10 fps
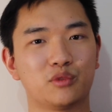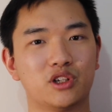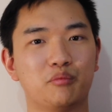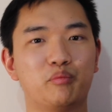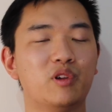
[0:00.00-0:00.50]

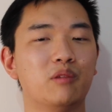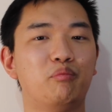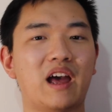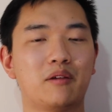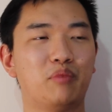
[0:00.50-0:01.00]
You know,
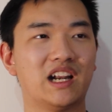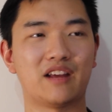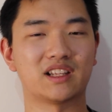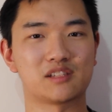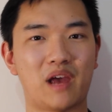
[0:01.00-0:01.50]
Ben
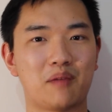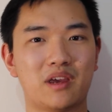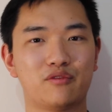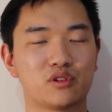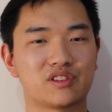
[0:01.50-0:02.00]
Affleck's
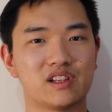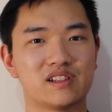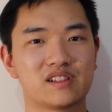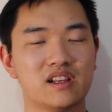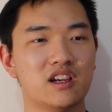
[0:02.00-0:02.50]
Batman
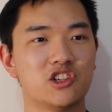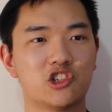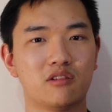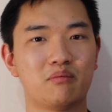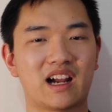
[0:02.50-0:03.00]
versus
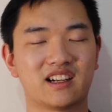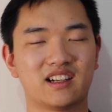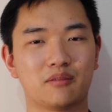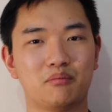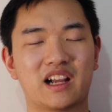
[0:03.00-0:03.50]
Joe Mang
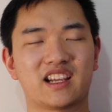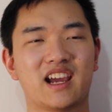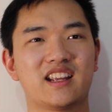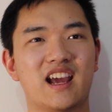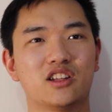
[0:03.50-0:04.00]

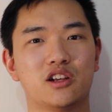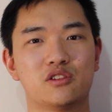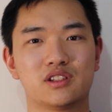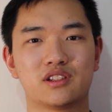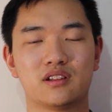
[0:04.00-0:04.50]

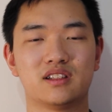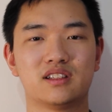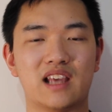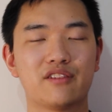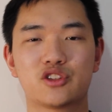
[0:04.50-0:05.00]
Manganiello's
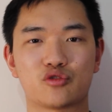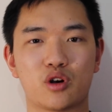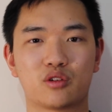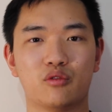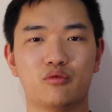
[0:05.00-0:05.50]

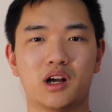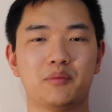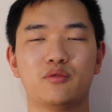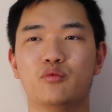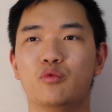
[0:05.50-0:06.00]
Deathstroke. I
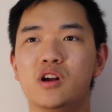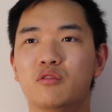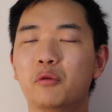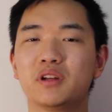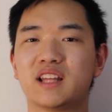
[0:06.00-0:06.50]
mean,
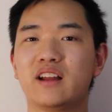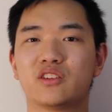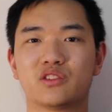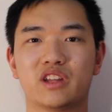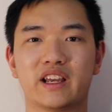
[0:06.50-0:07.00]
what would that
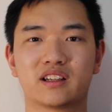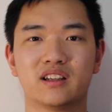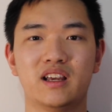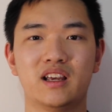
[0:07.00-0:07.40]
look like?